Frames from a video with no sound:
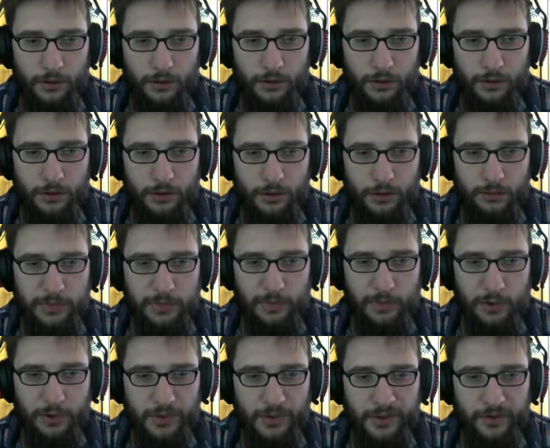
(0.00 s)
Uh,
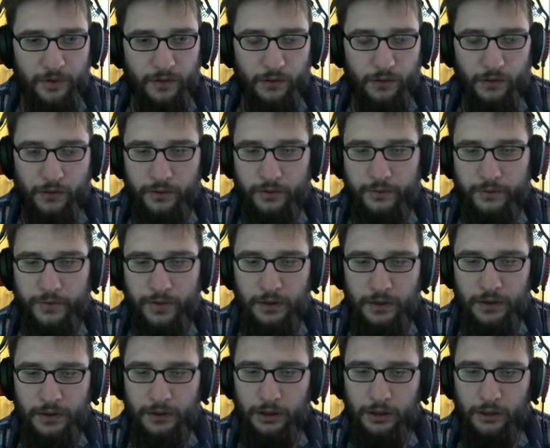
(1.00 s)
Balmora is north of
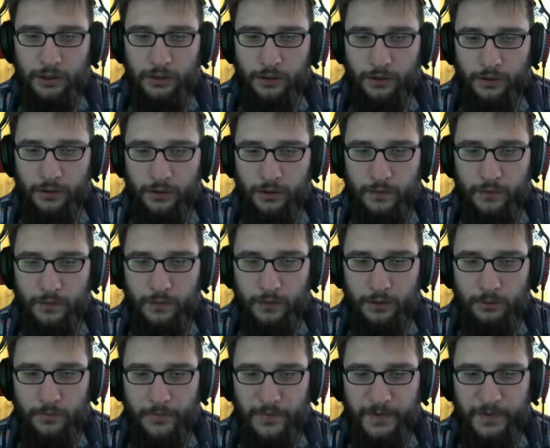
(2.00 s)
Seyda Neen.
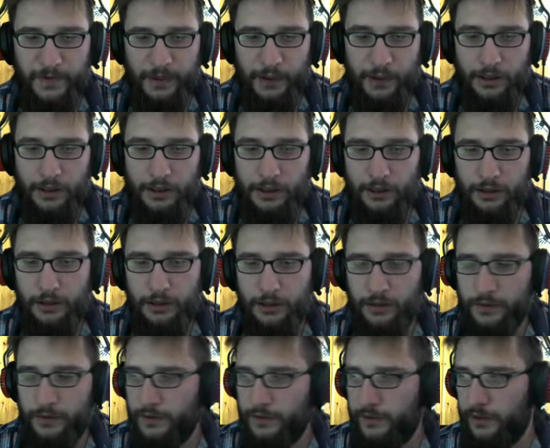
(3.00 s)
Seyda Neen
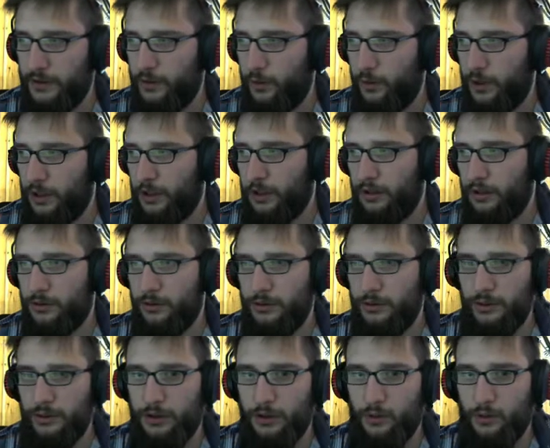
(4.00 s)
is the city we are
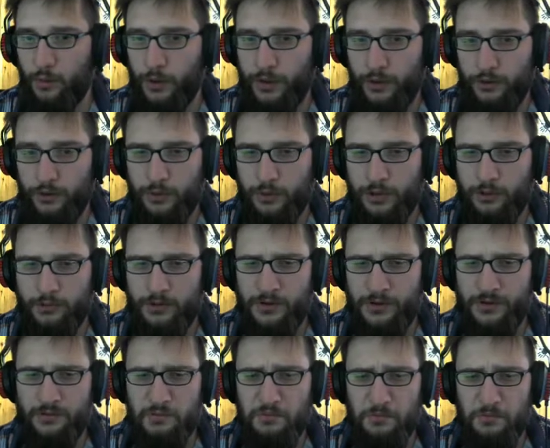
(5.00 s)
in right now, but
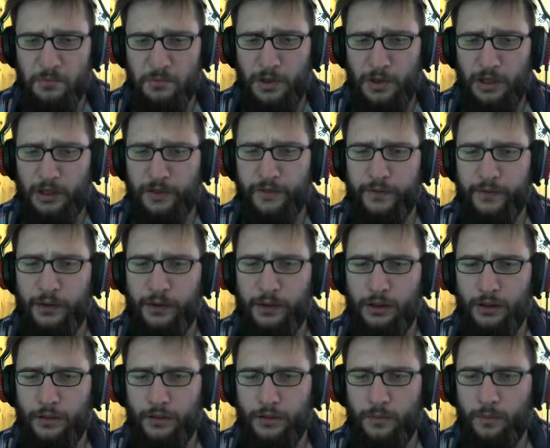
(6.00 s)
not a city, it's